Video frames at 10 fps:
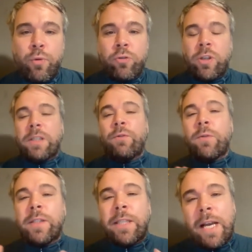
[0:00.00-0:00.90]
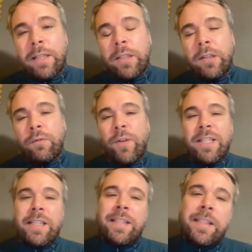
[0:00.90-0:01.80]
projects feel scattered,
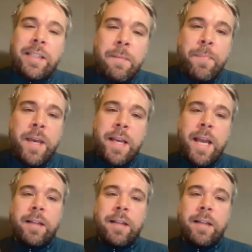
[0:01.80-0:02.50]
things are slipping,